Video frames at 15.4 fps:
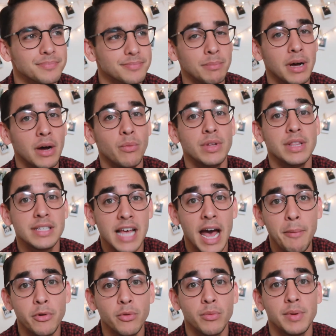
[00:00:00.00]
But when this
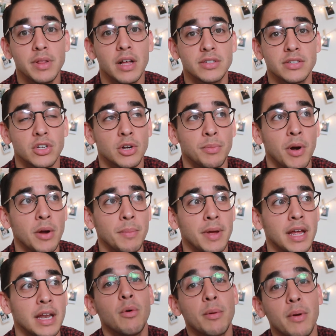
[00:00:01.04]
happened, when we lost our
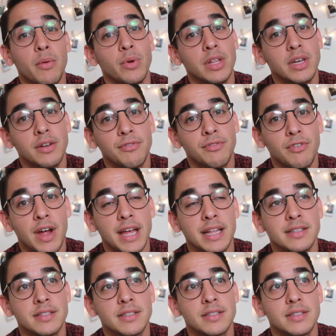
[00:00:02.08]
apartment, one of my really good
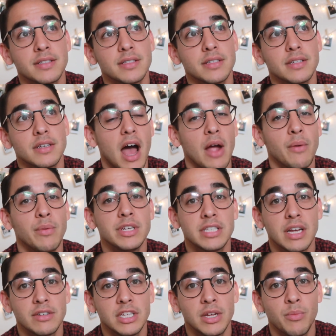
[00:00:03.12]
friends, I reached
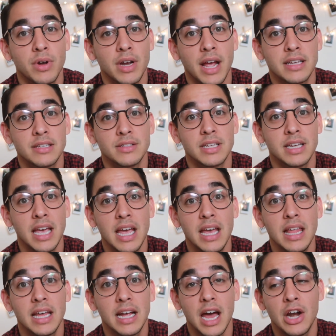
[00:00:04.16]
out to him one night because I was like,
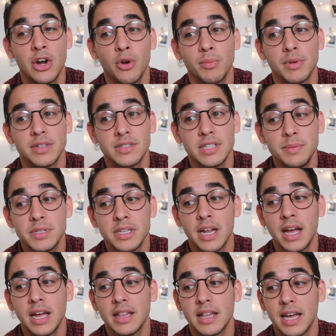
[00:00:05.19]
hey, like, I don't know where I'm gonna sleep
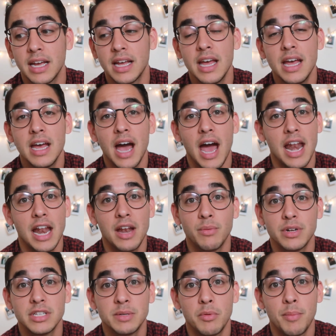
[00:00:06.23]
tonight, like, and I didn't
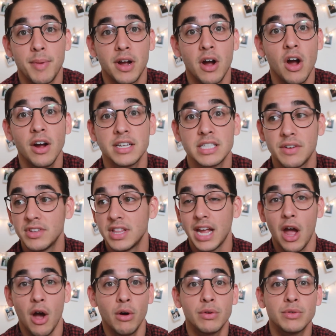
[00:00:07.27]
want to sleep in my car because everything
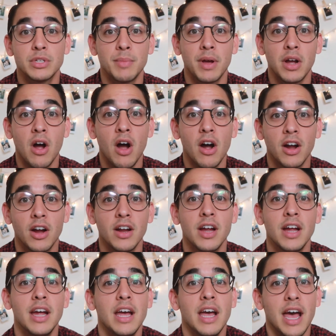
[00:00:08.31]
I owned was in my car.
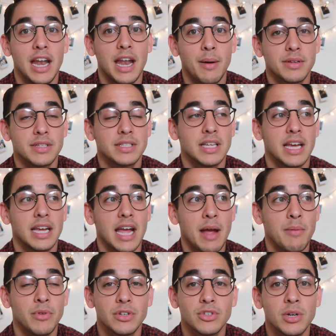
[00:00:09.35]
And I was like,
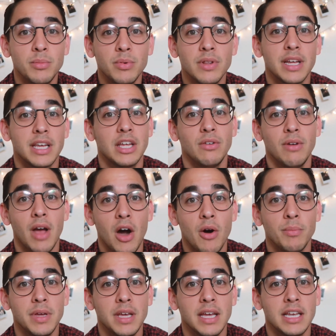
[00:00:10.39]
I'm in trouble, like, can you
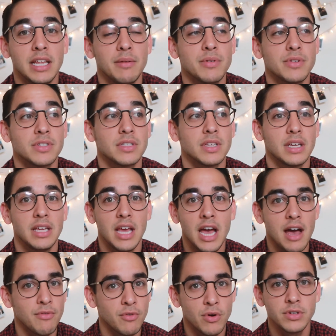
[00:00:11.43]
help me? And he was just like,
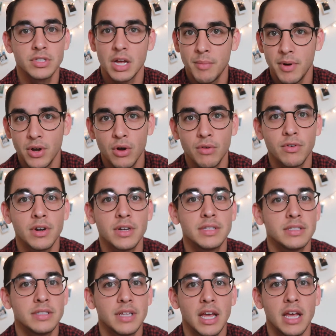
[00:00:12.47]
yeah, of course, come on over,
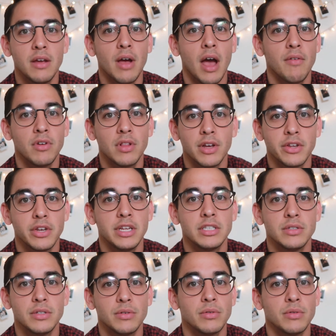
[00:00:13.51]
stay however long you need
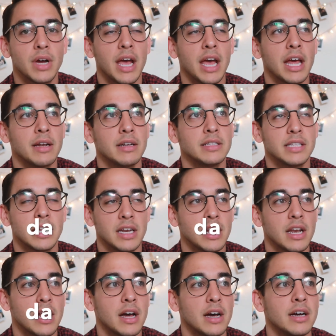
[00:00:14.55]
to, and
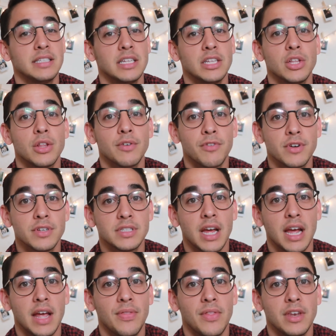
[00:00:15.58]
da-da-da-da. Stay there the first
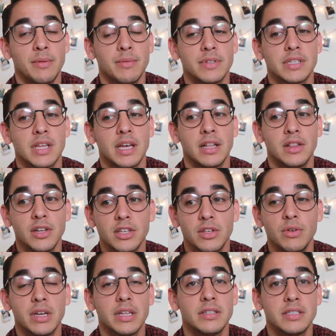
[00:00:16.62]
night, and then he was like, look,
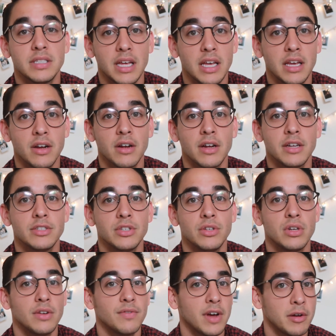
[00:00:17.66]
you can stay here until
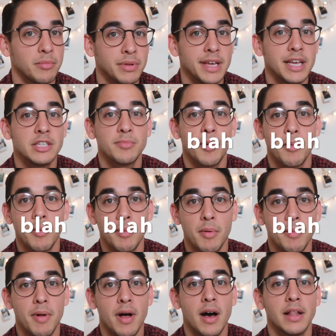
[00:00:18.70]
you can find a place, blah, blah, blah,
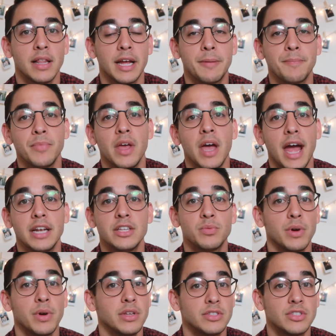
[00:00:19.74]
blah. Like, I just
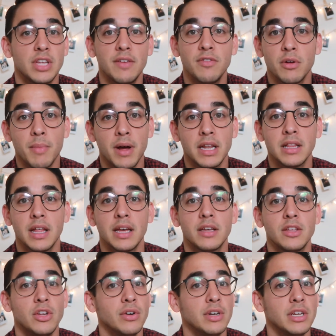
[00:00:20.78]
want you to save your money,
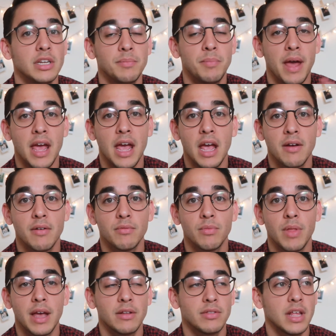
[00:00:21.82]
like, you don't need to pay,
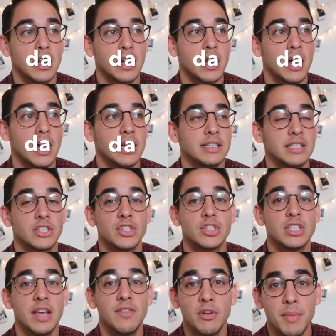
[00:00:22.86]
like, da-da-da. He's like, just
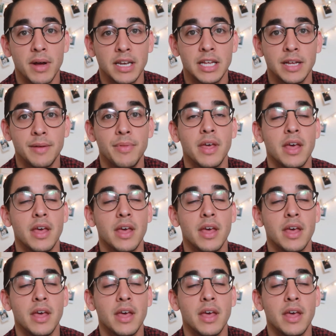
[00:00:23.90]
save your money